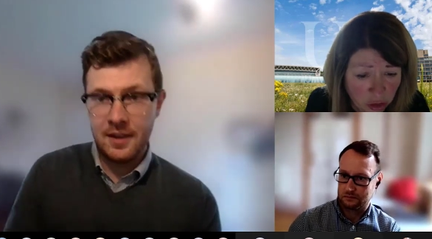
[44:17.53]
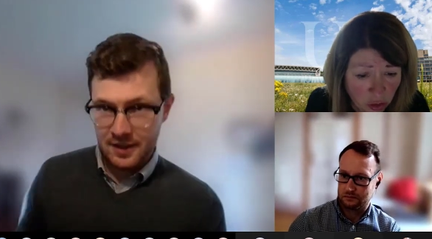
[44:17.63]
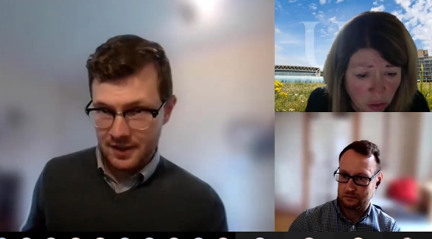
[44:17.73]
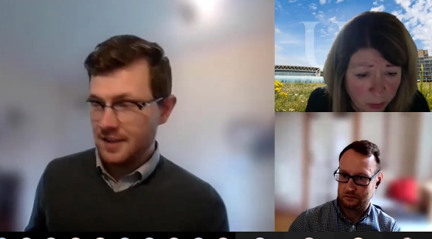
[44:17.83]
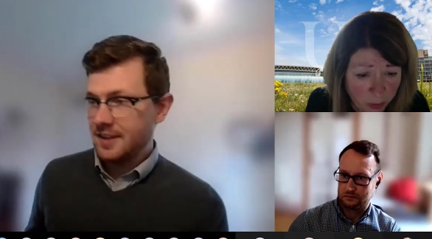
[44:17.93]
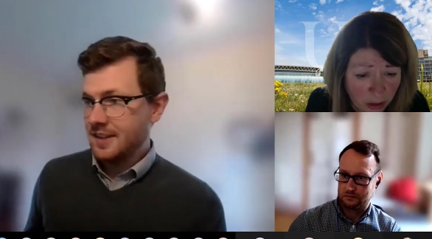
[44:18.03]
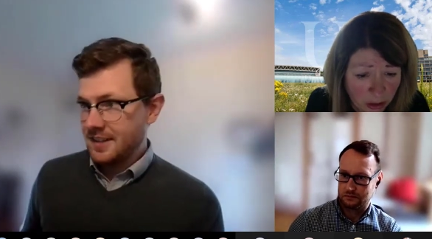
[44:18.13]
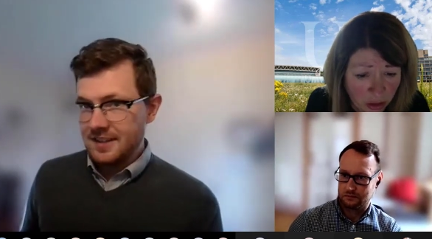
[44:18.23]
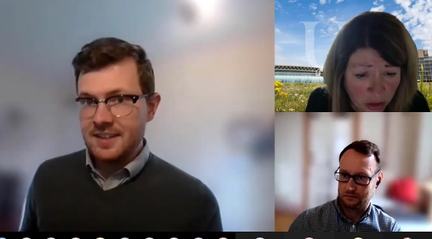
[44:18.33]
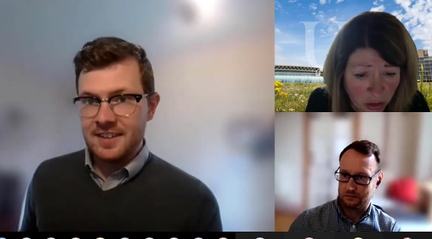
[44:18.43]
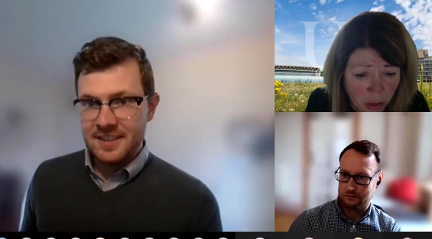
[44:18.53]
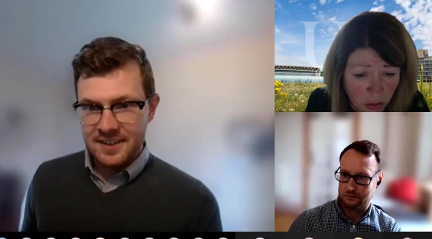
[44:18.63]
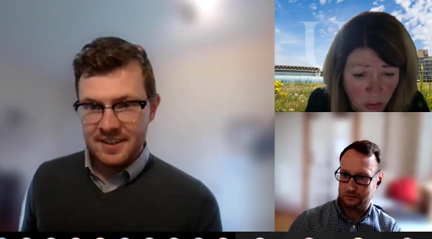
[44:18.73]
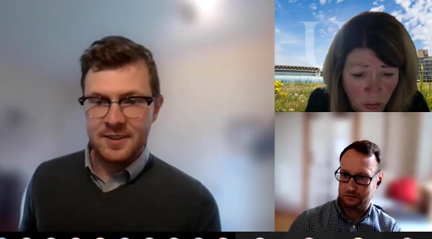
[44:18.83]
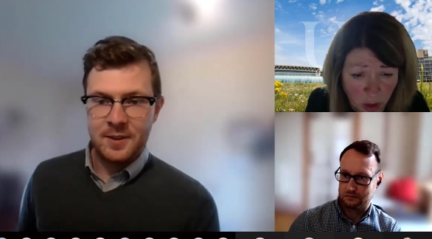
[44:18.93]
Speaker 1: drop
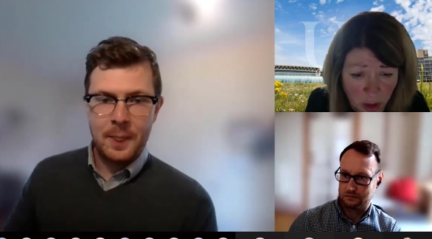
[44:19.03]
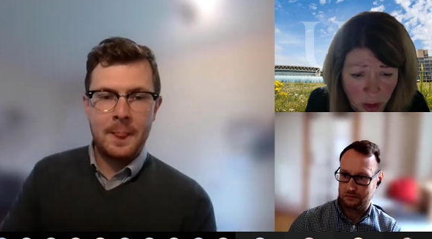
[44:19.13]
into